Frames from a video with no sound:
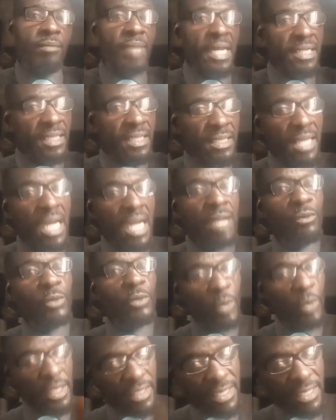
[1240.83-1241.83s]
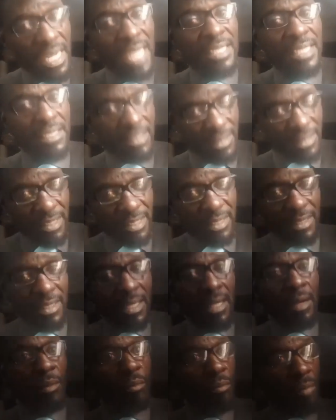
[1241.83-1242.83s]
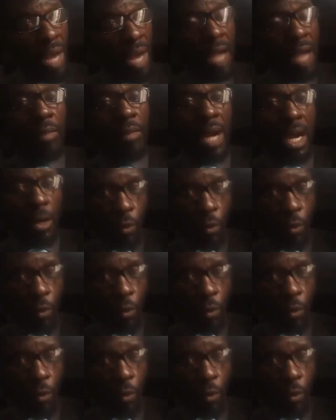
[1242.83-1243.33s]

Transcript: By the time we will start this thing, mark my